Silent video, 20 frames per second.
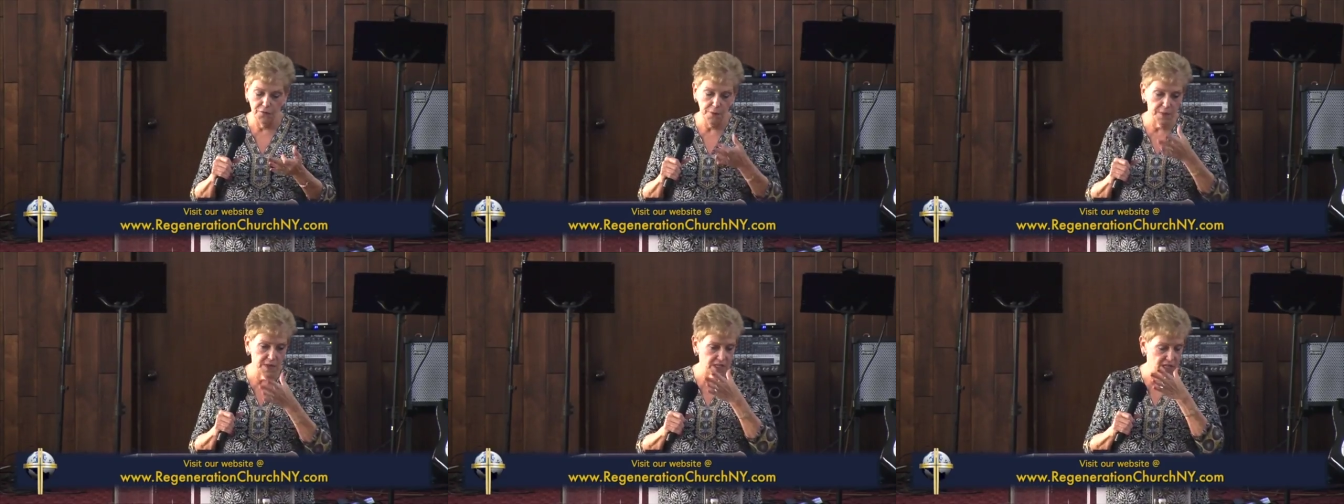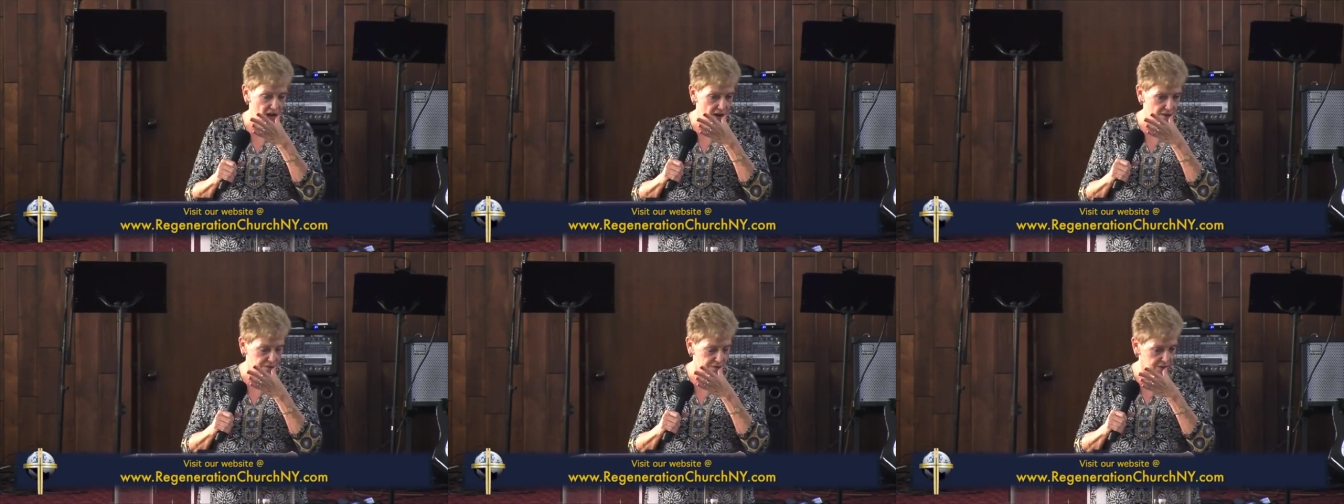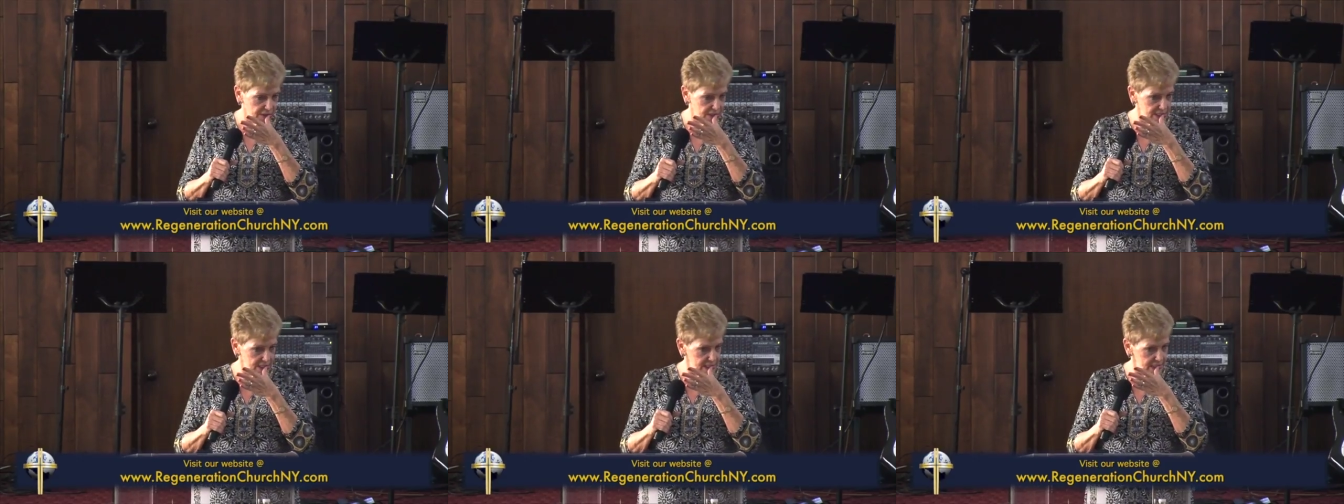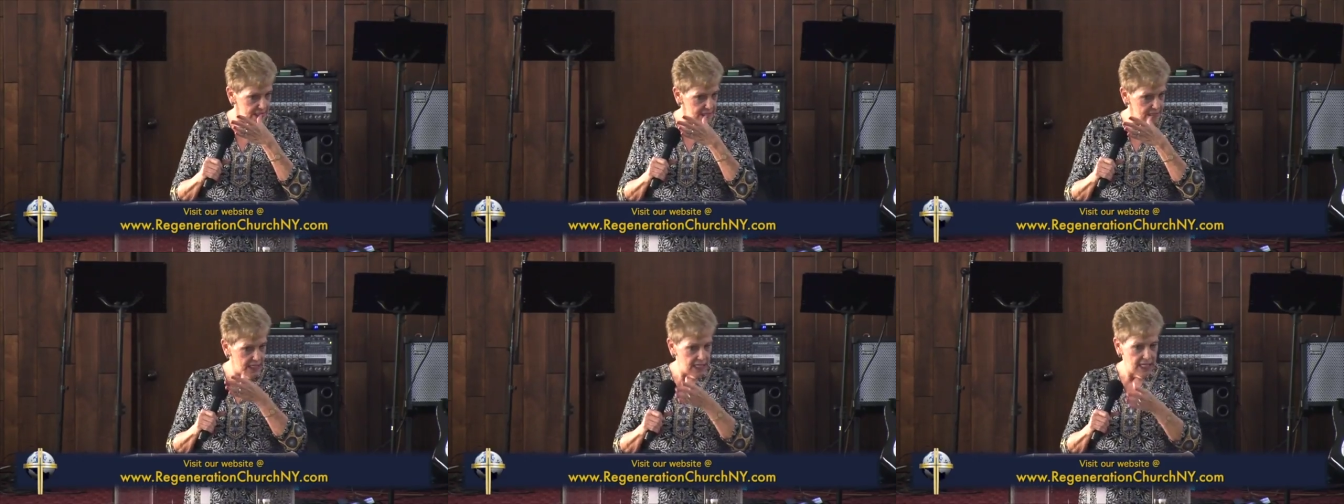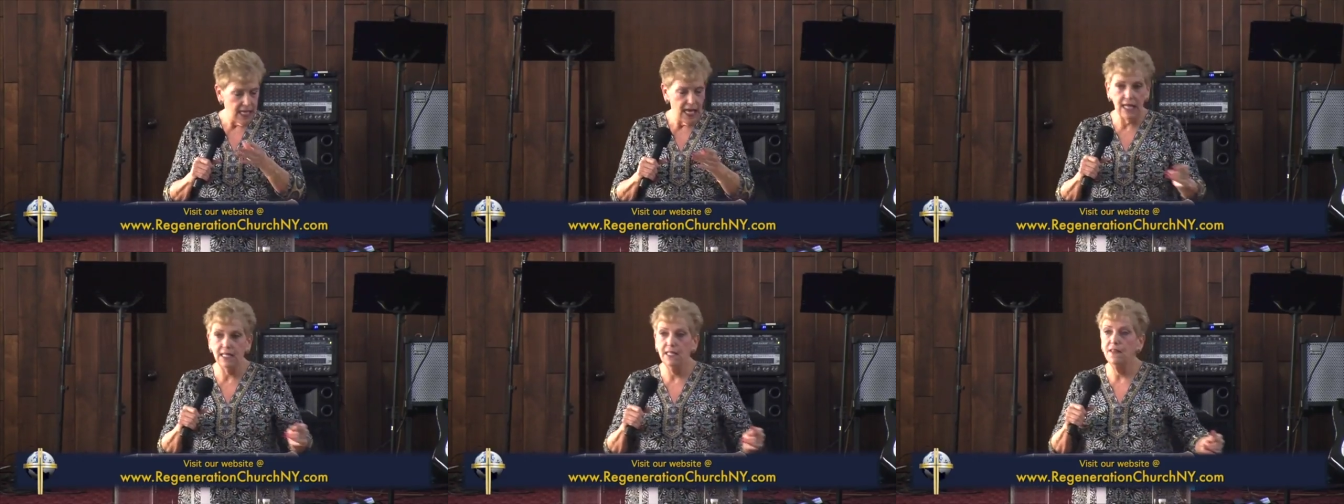from the conference,
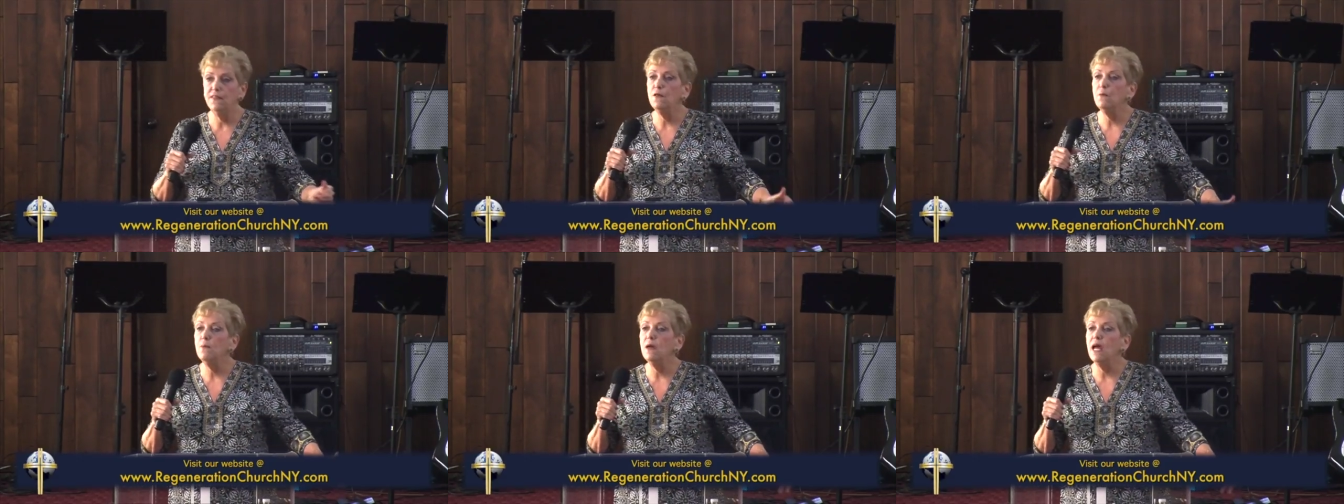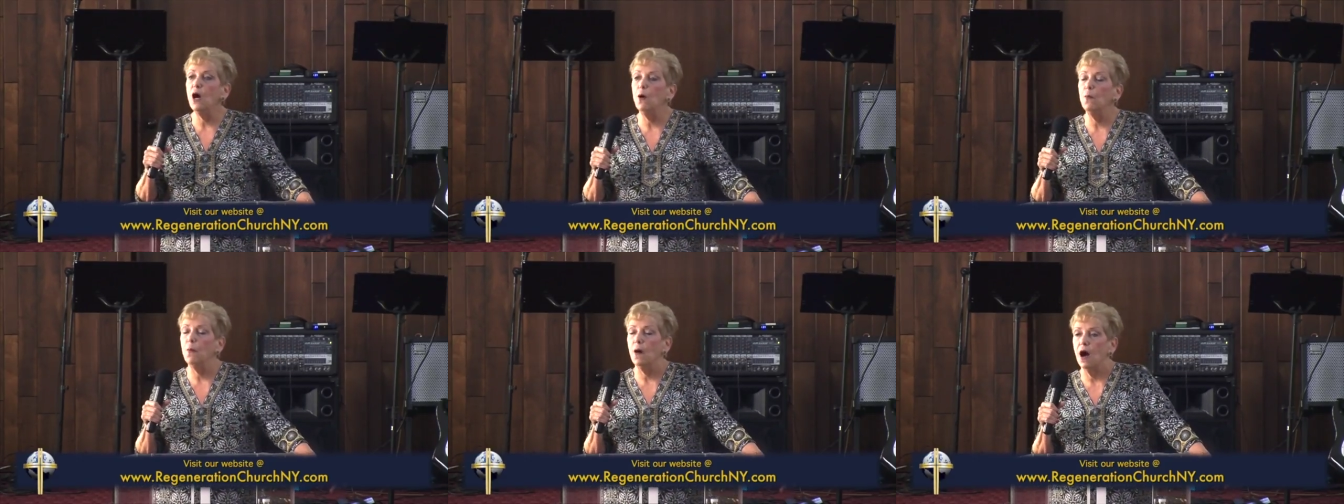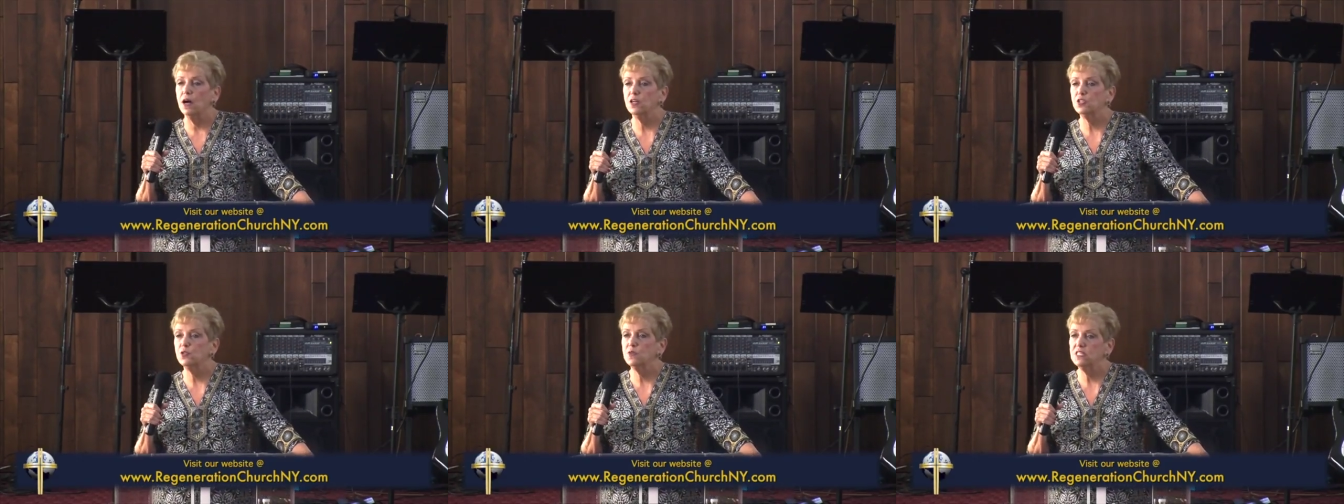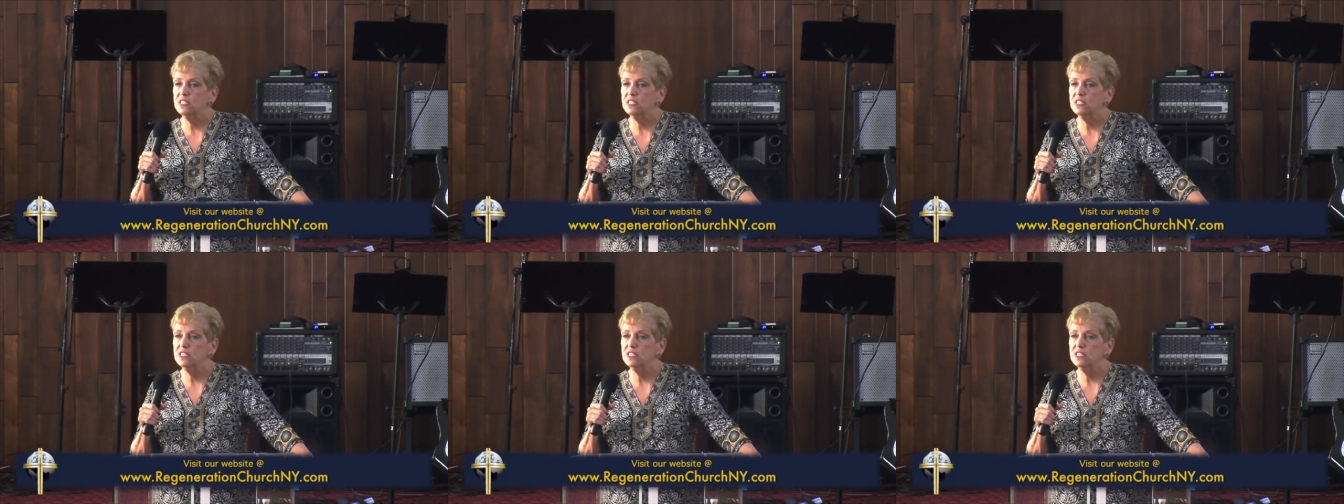and in the mailbox